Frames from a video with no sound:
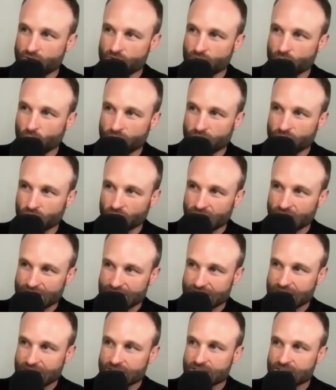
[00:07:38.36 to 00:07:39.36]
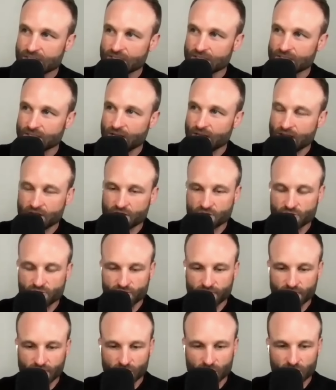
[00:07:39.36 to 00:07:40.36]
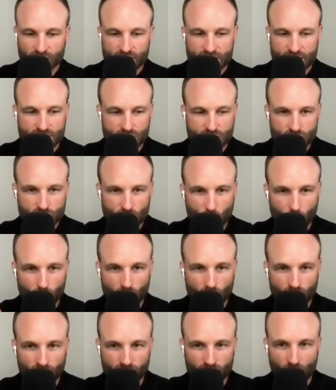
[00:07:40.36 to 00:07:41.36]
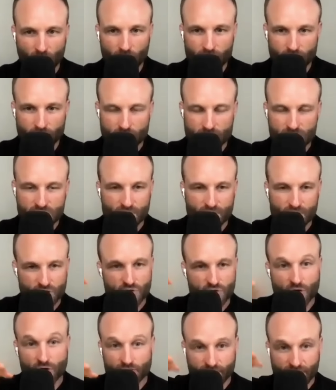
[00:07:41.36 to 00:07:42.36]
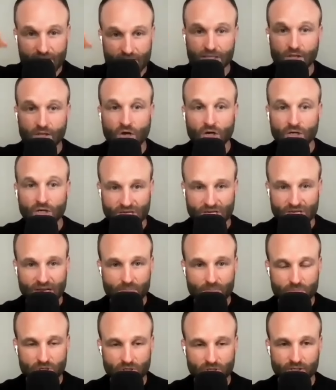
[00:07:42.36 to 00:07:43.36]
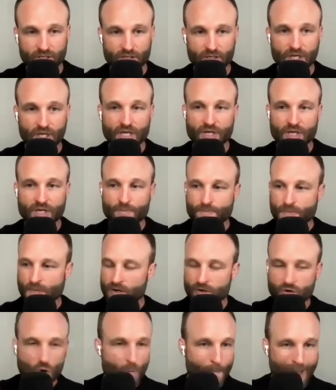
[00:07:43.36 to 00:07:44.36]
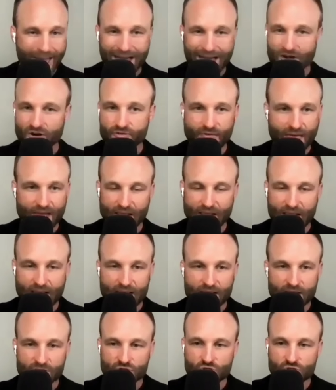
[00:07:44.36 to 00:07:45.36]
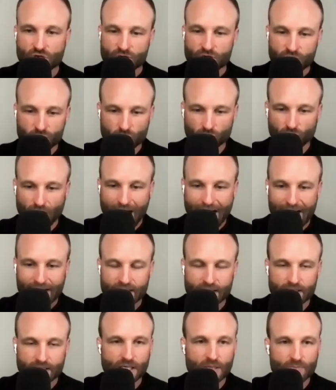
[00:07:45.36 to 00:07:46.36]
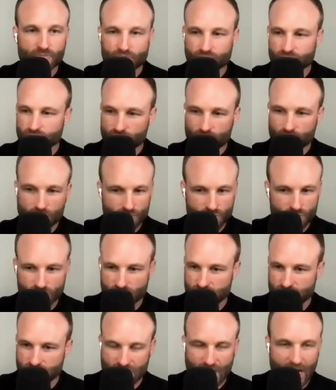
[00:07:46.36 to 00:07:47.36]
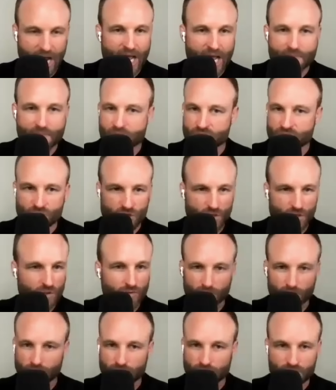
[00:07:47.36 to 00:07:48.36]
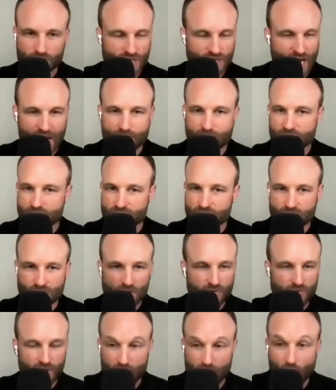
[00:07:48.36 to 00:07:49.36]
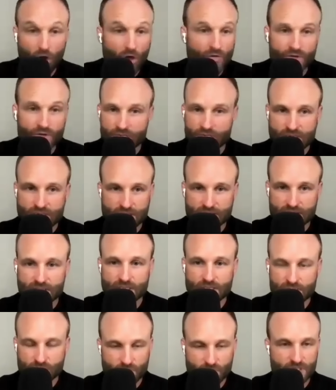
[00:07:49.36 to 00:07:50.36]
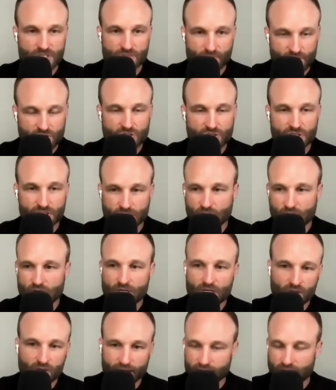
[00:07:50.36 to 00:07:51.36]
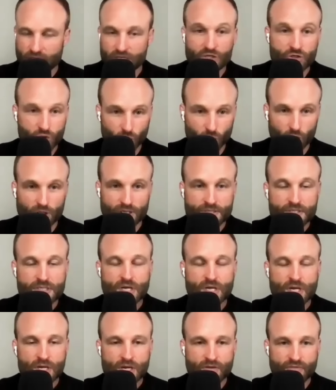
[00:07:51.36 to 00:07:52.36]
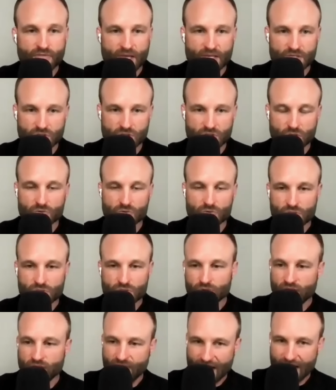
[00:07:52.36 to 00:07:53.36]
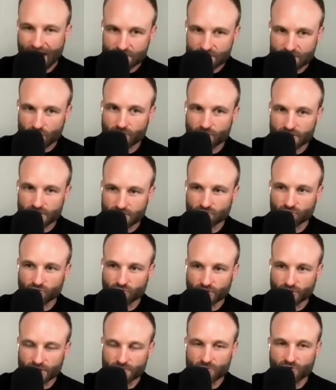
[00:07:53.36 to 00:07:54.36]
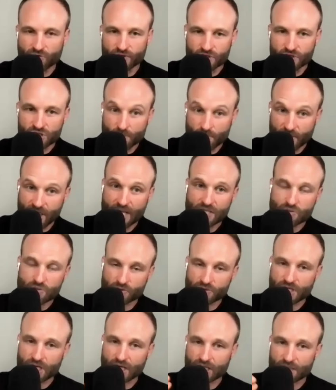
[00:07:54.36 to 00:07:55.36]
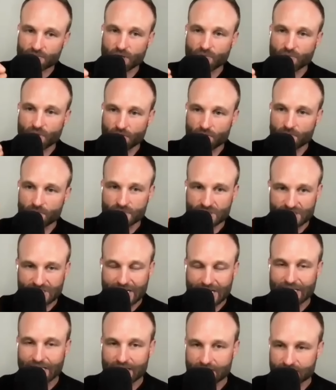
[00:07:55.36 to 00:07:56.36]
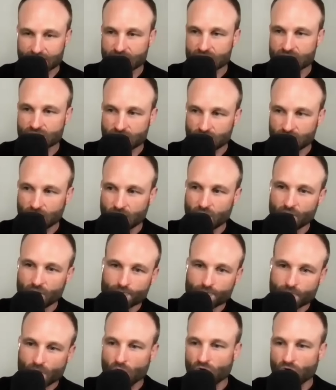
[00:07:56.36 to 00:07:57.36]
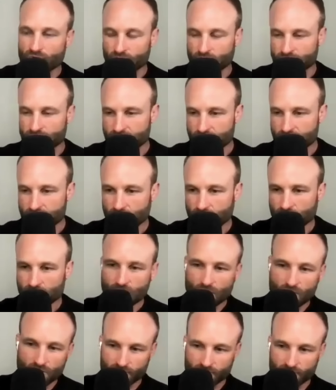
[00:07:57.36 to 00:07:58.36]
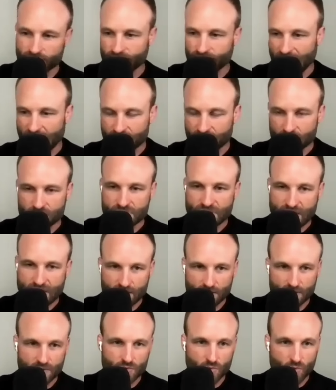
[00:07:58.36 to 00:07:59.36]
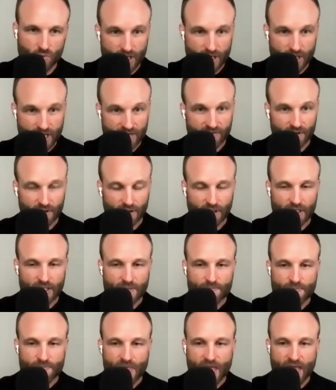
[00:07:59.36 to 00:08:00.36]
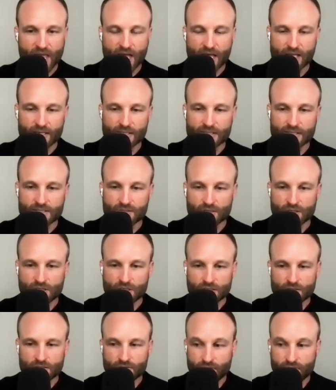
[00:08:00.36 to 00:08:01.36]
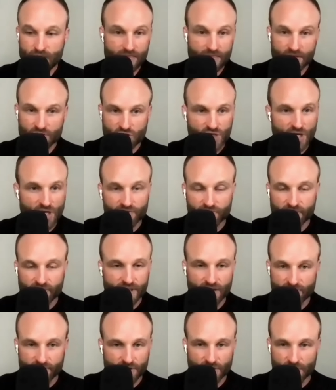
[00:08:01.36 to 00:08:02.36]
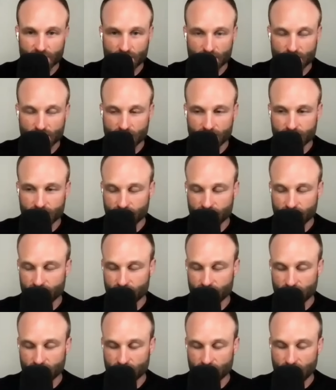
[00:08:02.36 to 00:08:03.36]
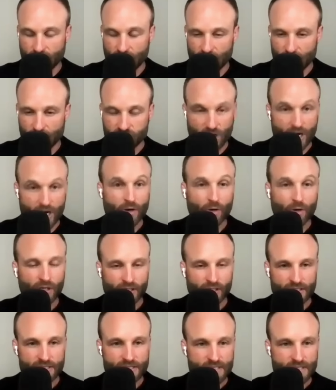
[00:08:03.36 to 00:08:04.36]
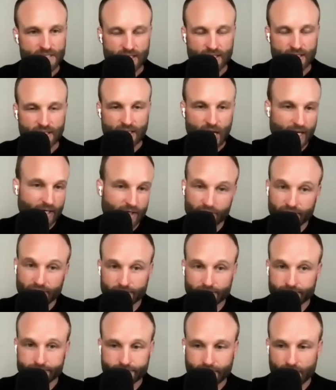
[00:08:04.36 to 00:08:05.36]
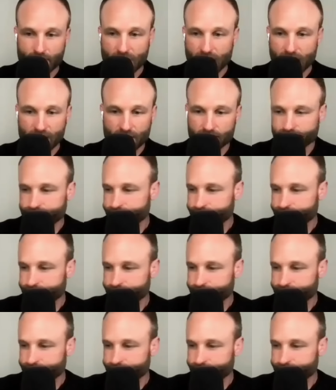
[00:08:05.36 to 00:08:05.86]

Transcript: when you're consistent and you've increased total volume, especially over that long time period, no matter that age, you're racking up just time in zone, time in zone at all the intensities, but especially like endurance in that zone too. And that's going to really move the ship. And that's what we're talking about about staying consistent over a year, over five years, 10 years, whatever. And then the shuffling of your of your uh, priorities. I agree. I mean, I